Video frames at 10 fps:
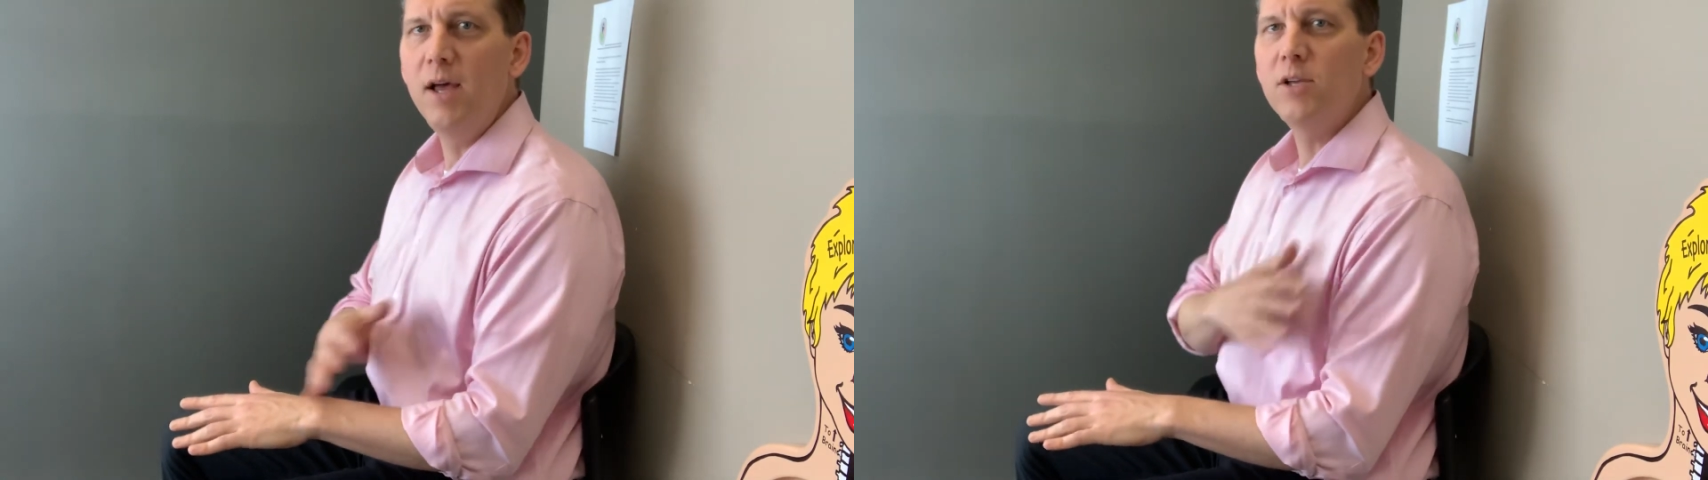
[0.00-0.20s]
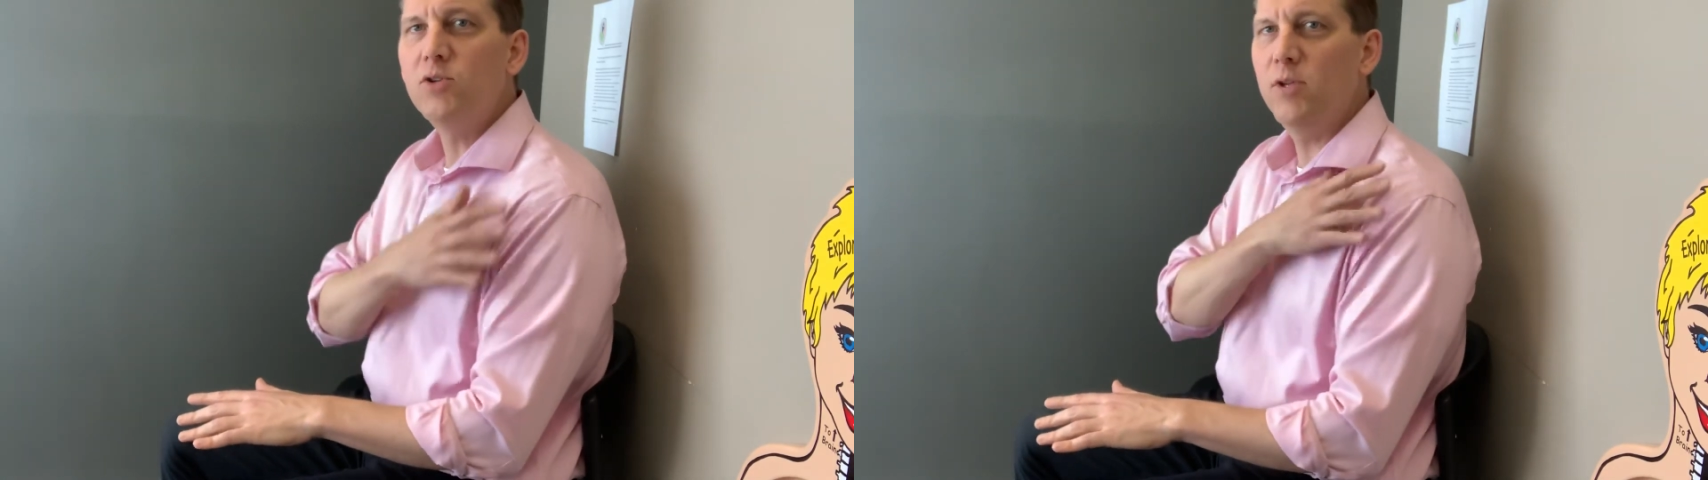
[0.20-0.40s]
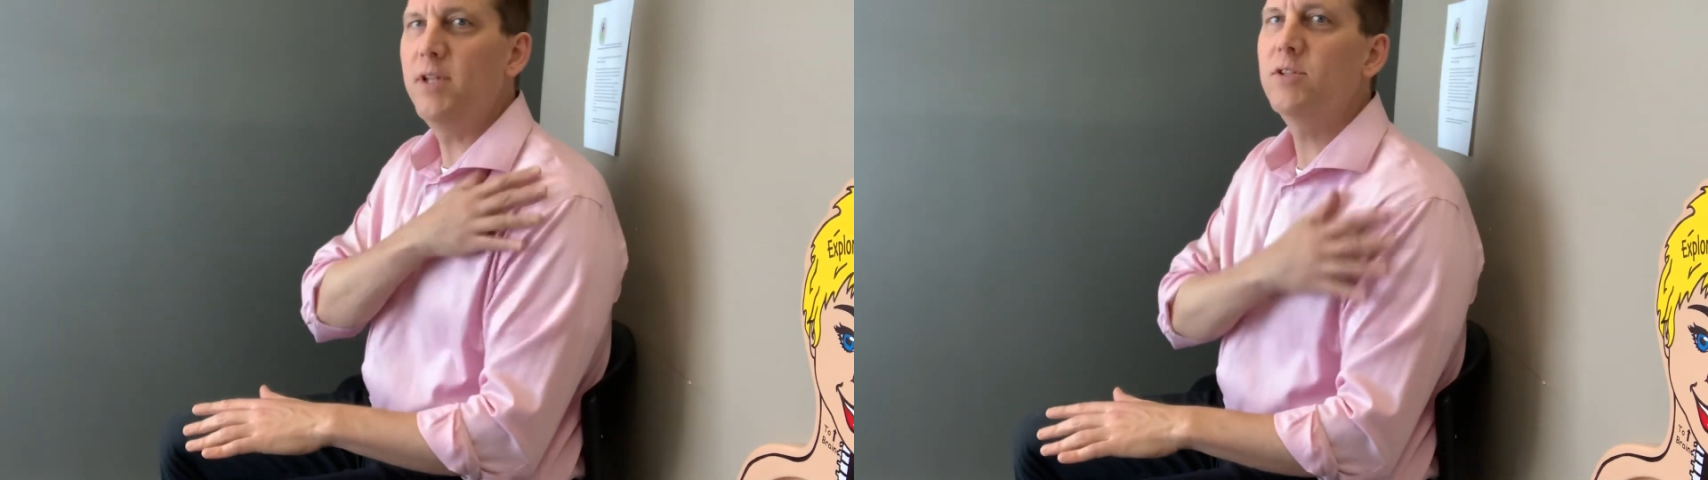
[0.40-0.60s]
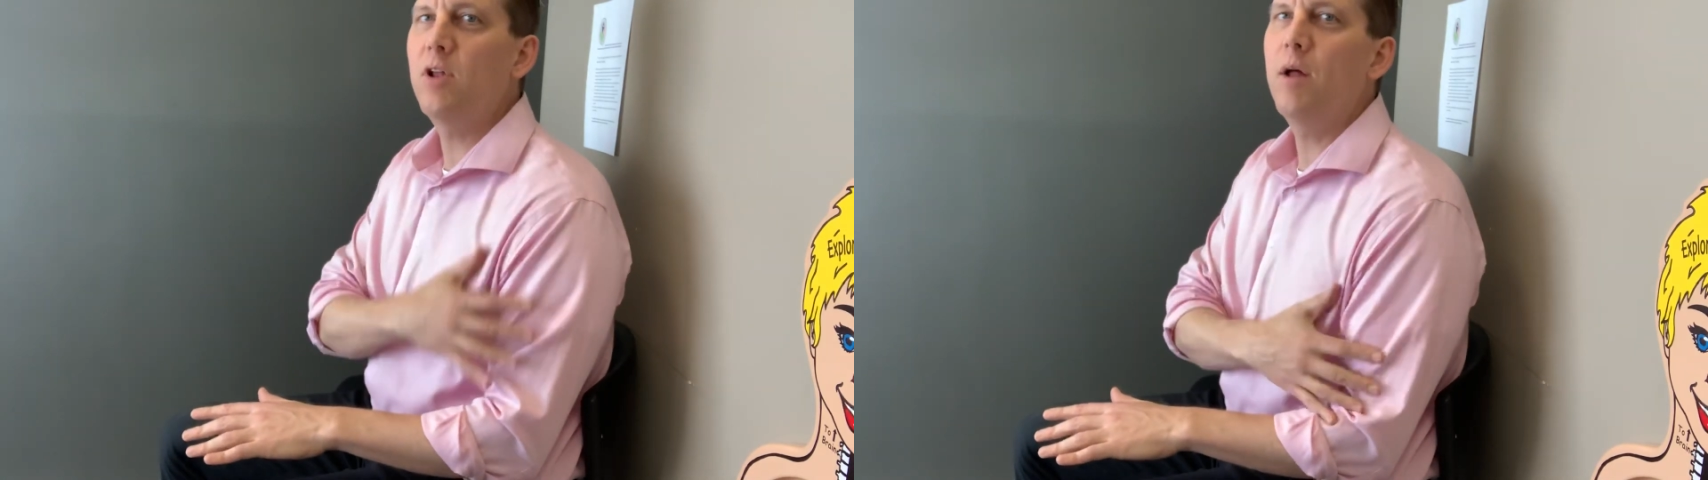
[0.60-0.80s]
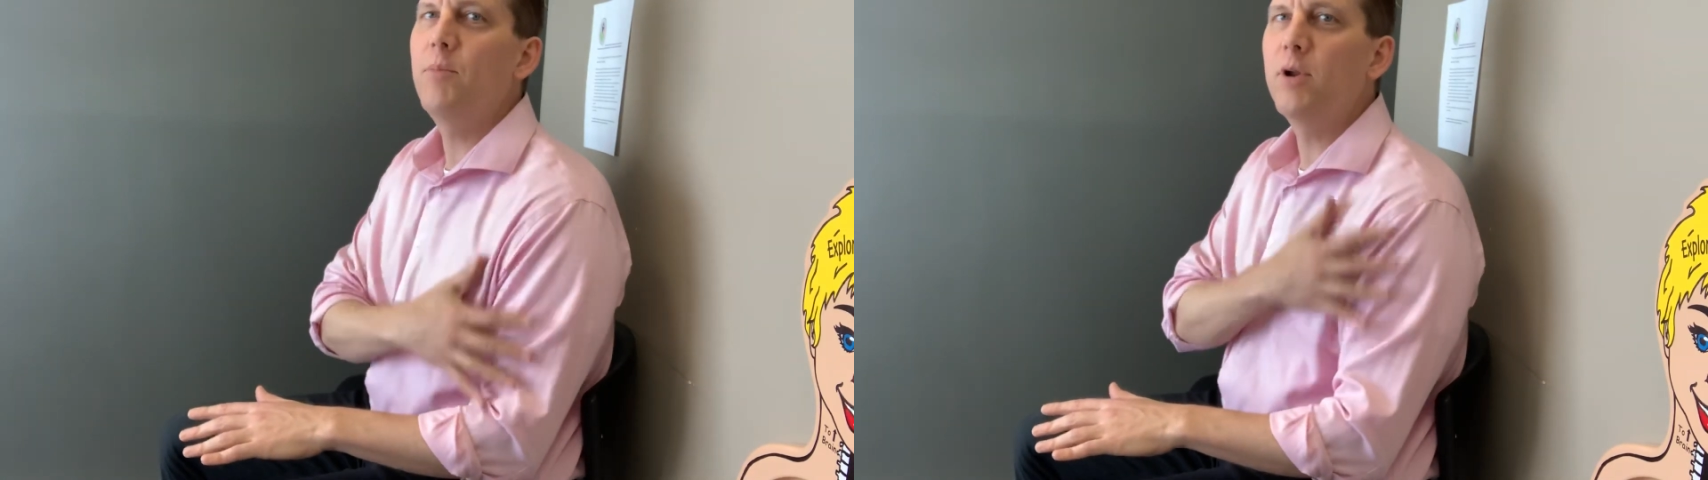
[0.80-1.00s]
so that it's
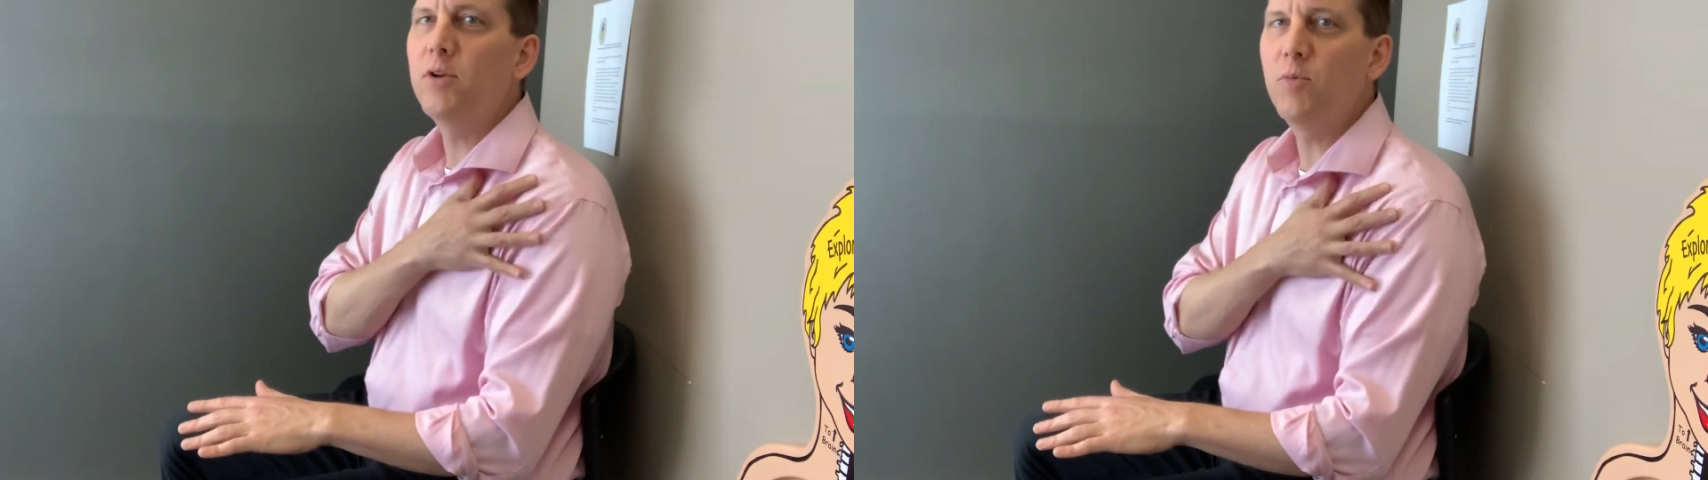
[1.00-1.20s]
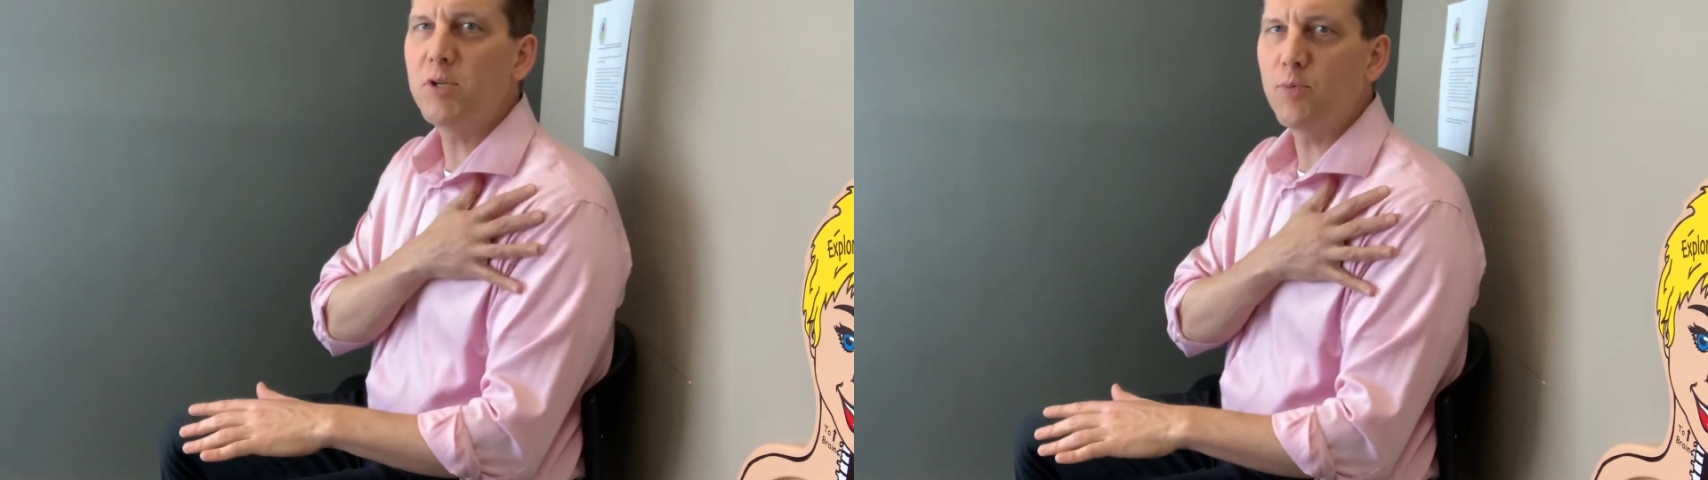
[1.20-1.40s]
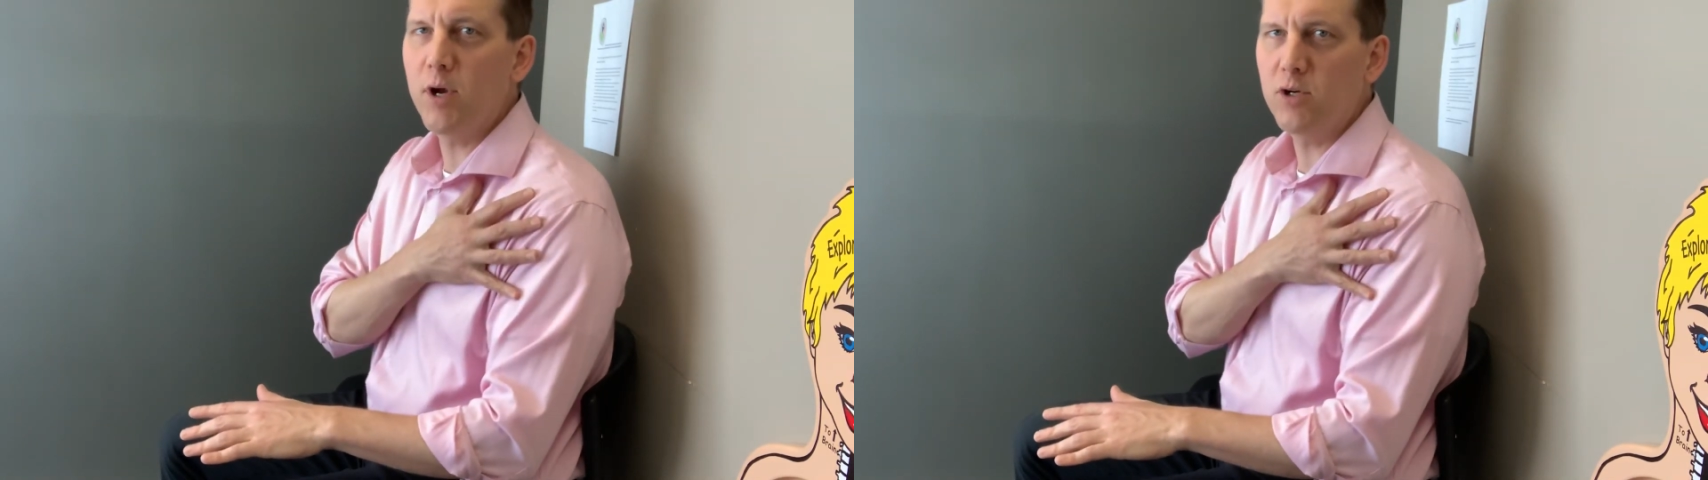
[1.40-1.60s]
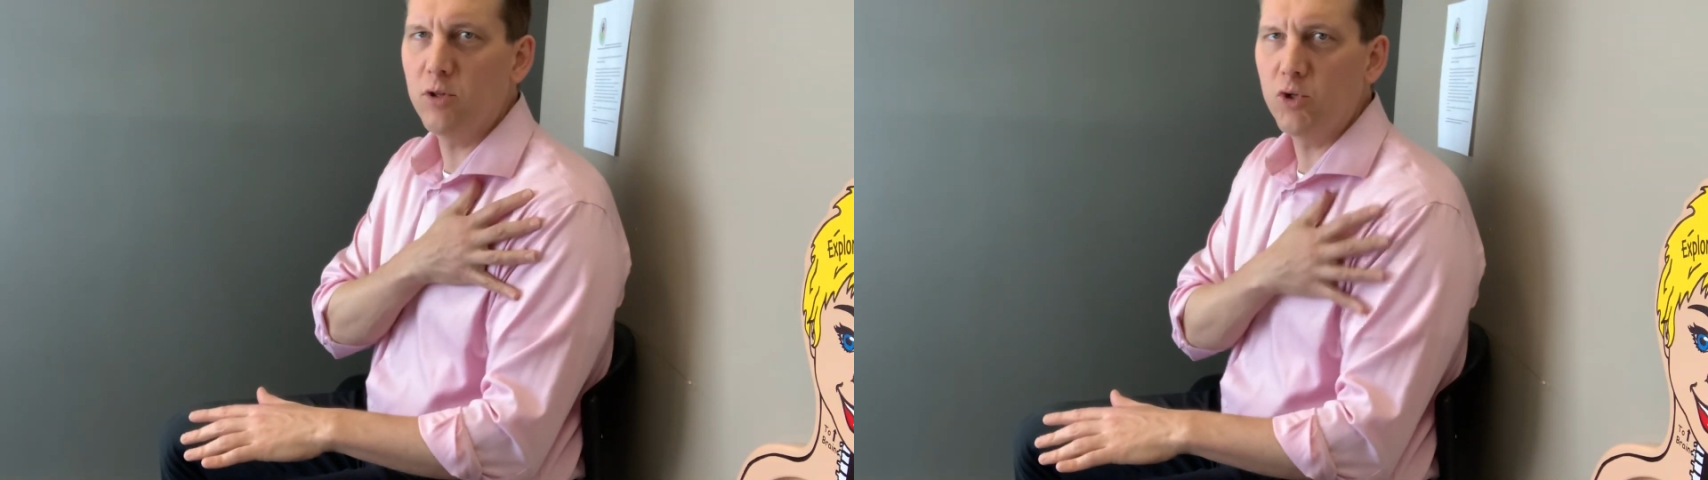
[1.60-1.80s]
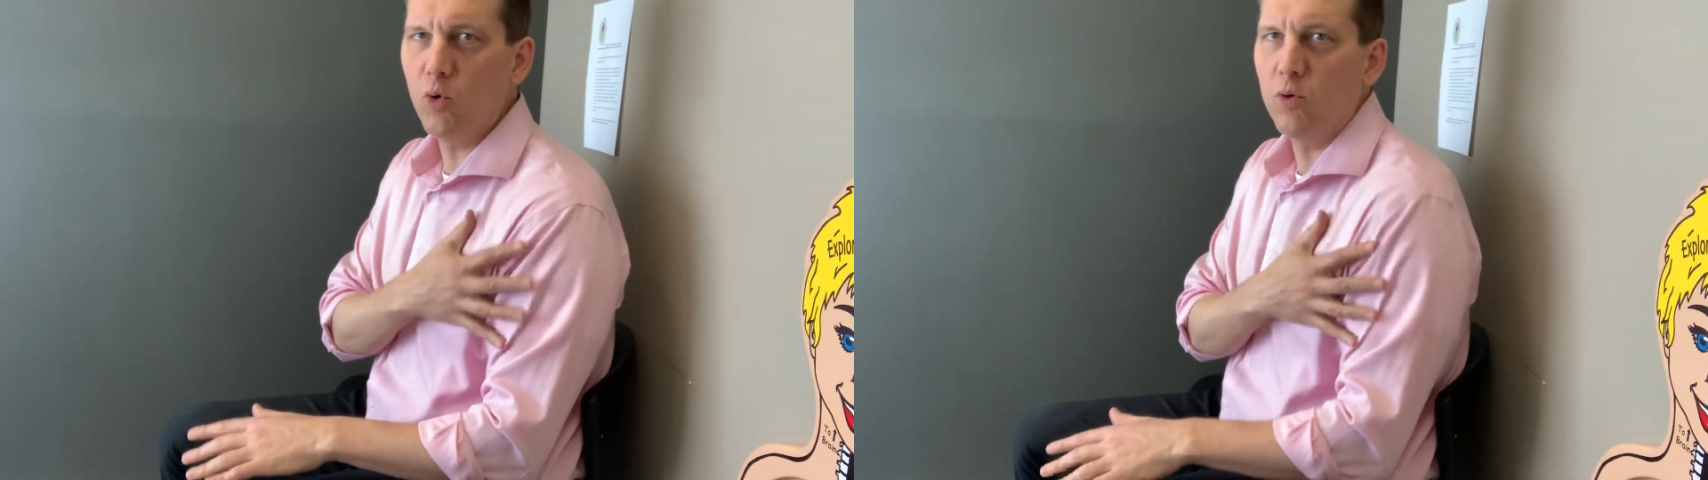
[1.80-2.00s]
not putting too much pressure
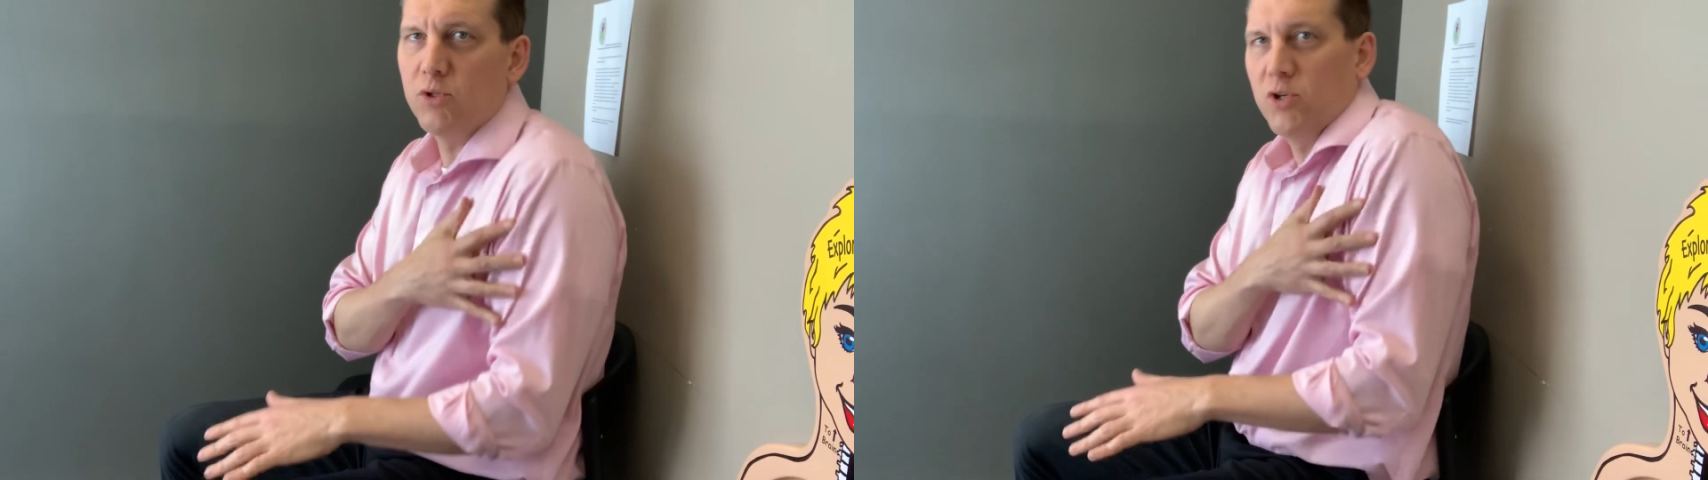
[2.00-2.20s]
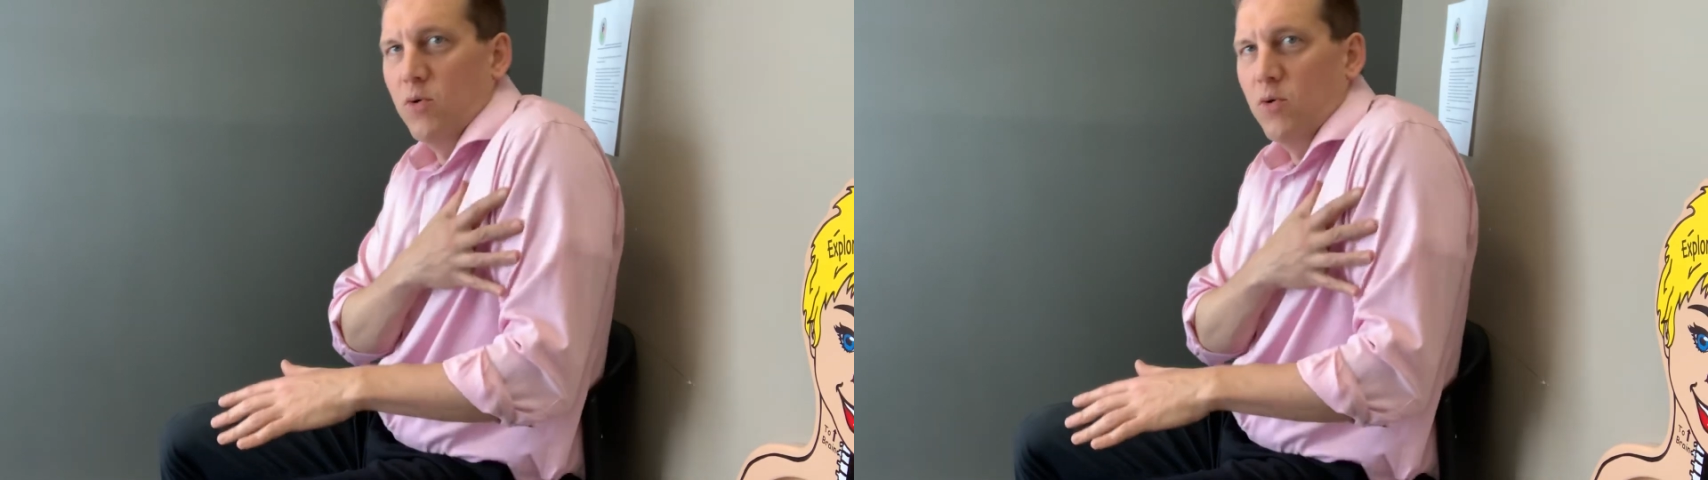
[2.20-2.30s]
on the shoulders.